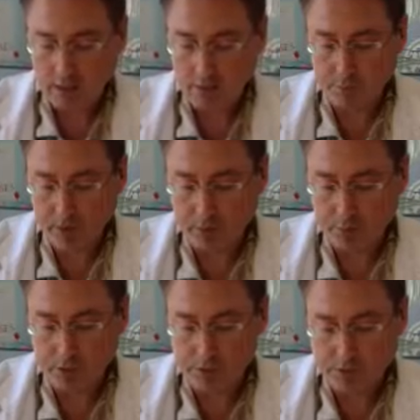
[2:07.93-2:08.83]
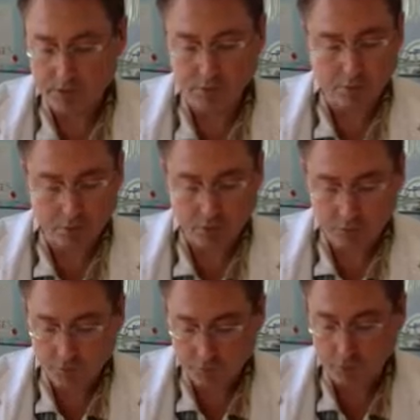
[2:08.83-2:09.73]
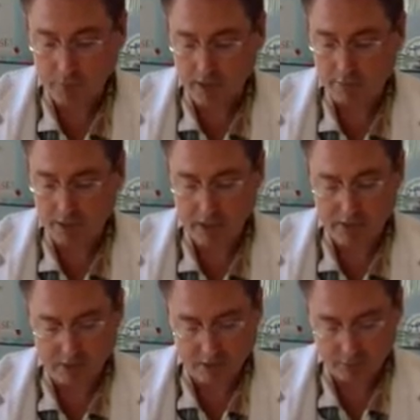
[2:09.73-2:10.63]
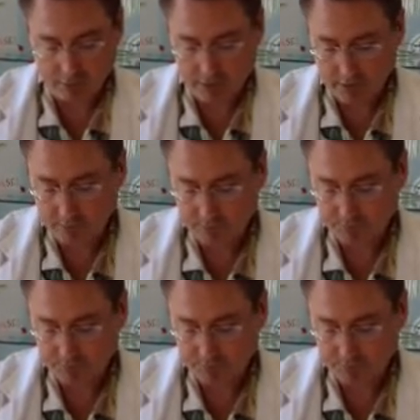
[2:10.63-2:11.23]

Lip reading: The bottom portion is for the full magnification, that reading.